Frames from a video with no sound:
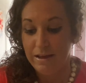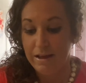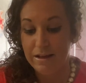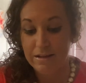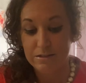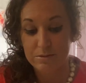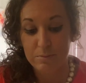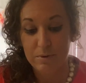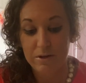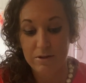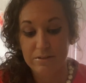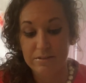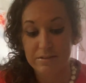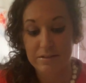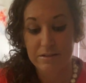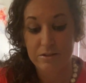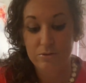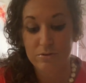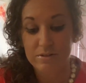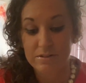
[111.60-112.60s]
as well as
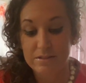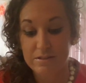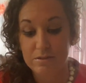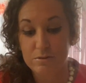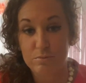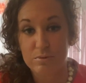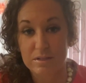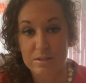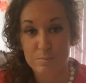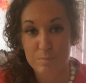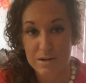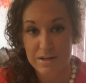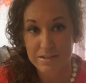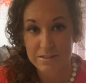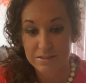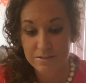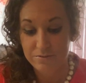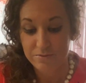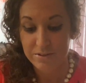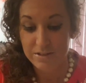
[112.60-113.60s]
increases
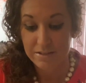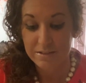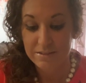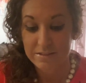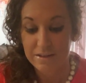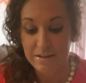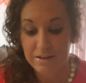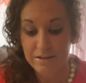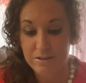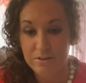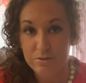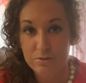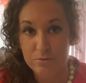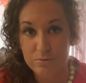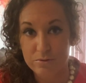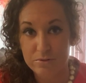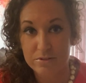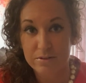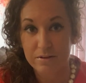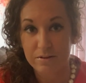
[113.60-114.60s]
responsiveness and
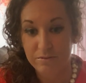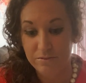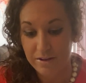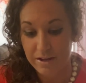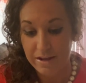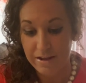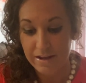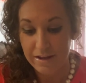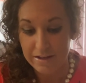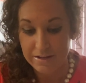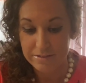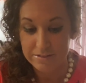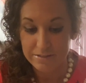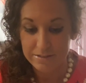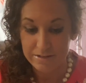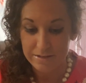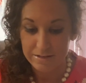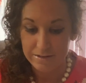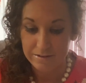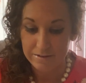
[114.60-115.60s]
use of
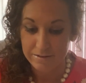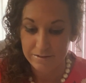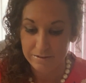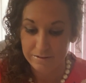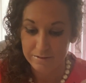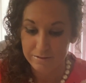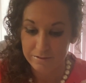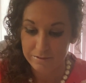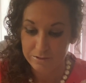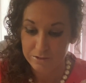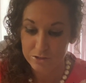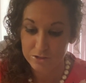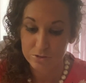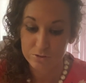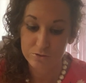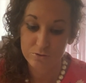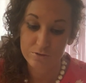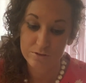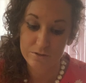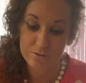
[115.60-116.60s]
AAC.
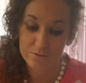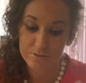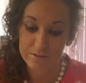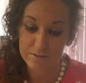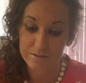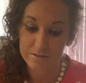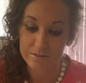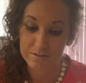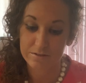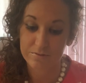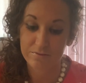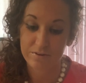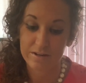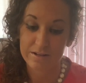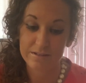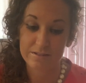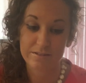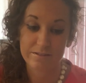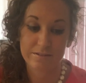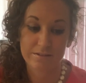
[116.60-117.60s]
Children using this
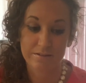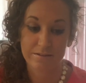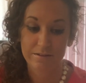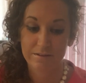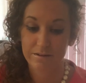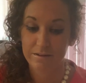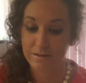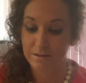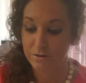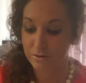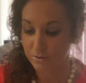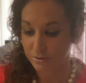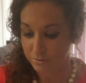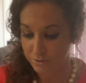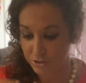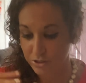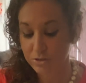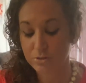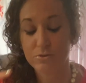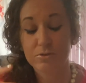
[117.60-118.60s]
device, or
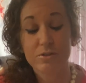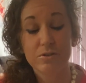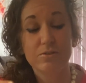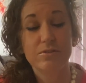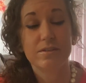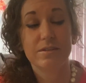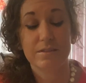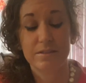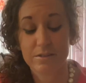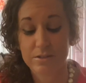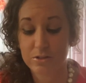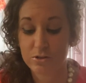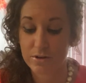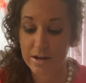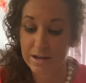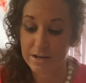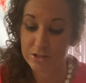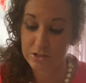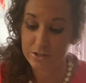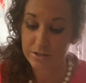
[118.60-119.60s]
children using this
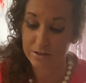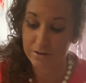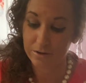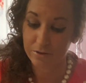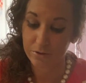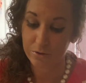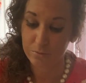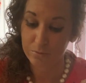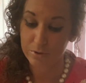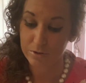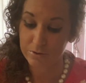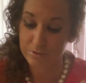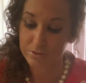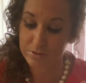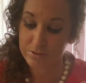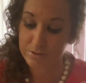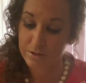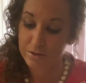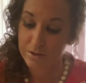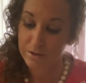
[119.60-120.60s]
strategy, in other
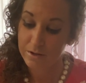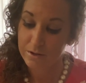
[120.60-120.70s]
words,